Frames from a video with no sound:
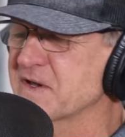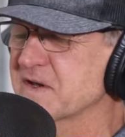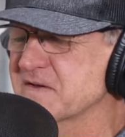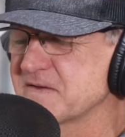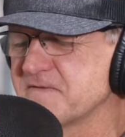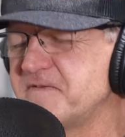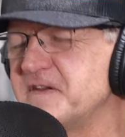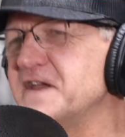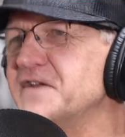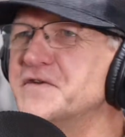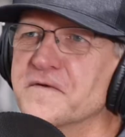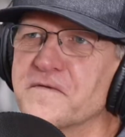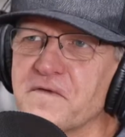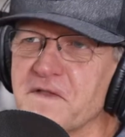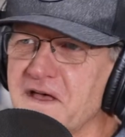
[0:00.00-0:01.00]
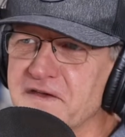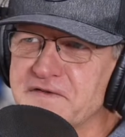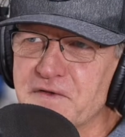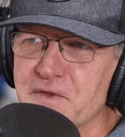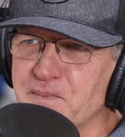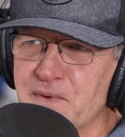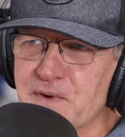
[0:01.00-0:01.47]
feed your flesh
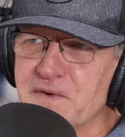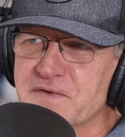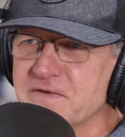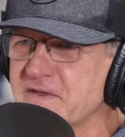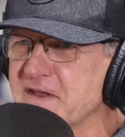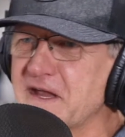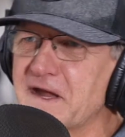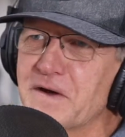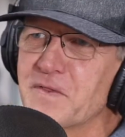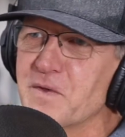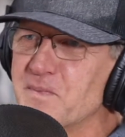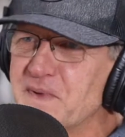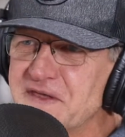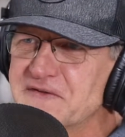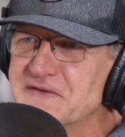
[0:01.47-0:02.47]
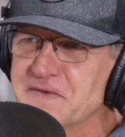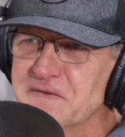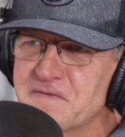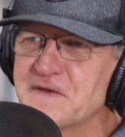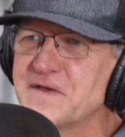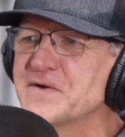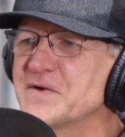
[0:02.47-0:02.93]
to the birds of the air and the beasts of the
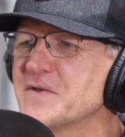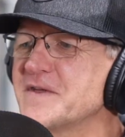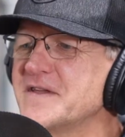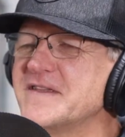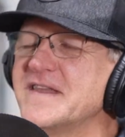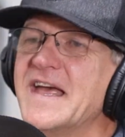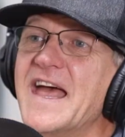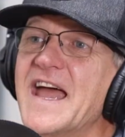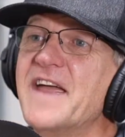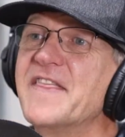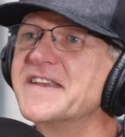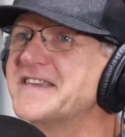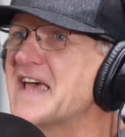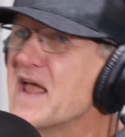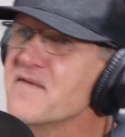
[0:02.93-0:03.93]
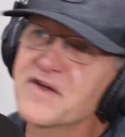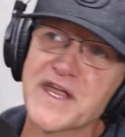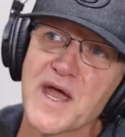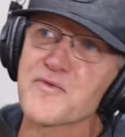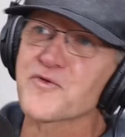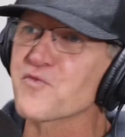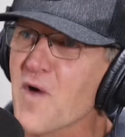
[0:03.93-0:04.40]
field. And then David
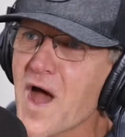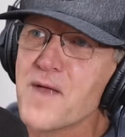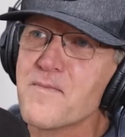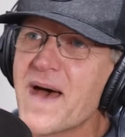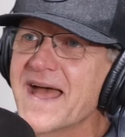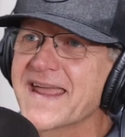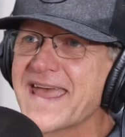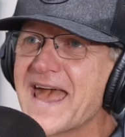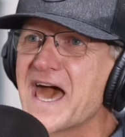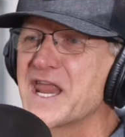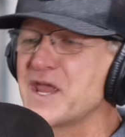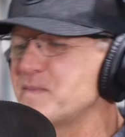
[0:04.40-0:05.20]
comes right back at him